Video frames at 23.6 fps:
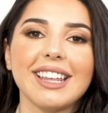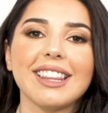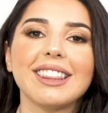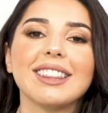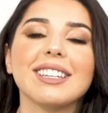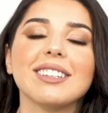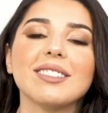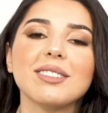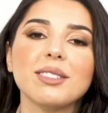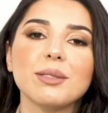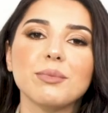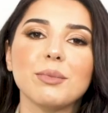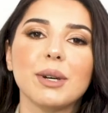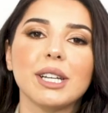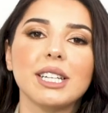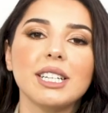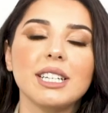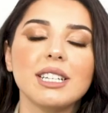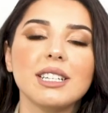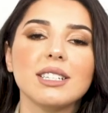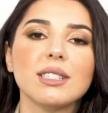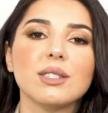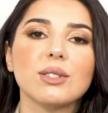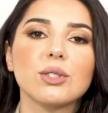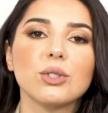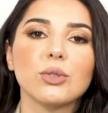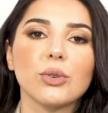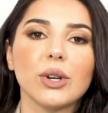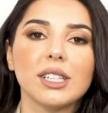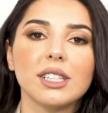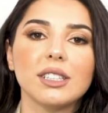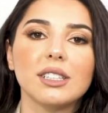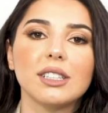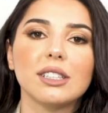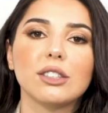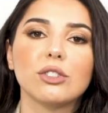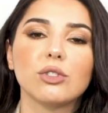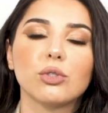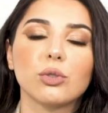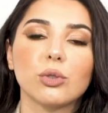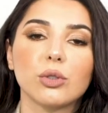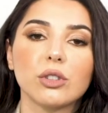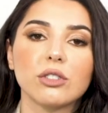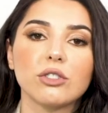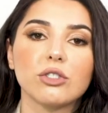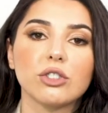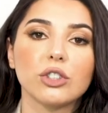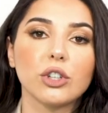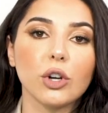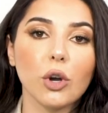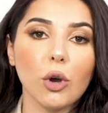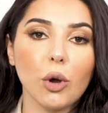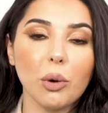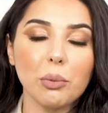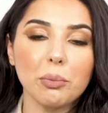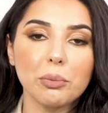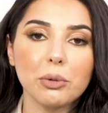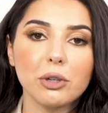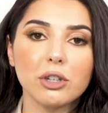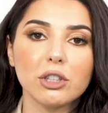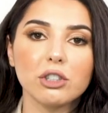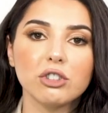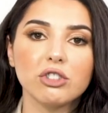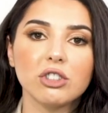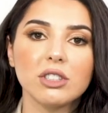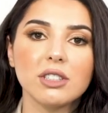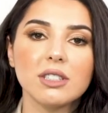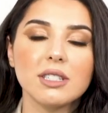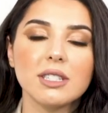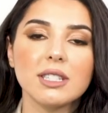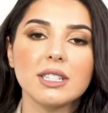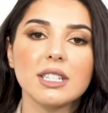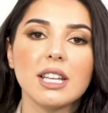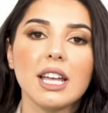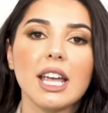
This money is credited towards your home purchase